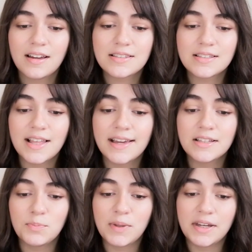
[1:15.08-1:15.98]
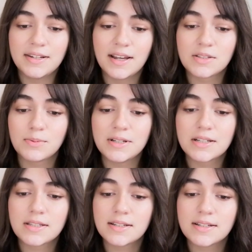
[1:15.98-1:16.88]
Its legs bled as we
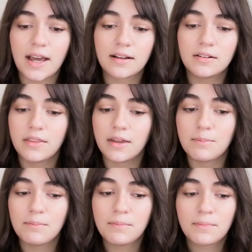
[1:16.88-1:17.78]
disentangled them.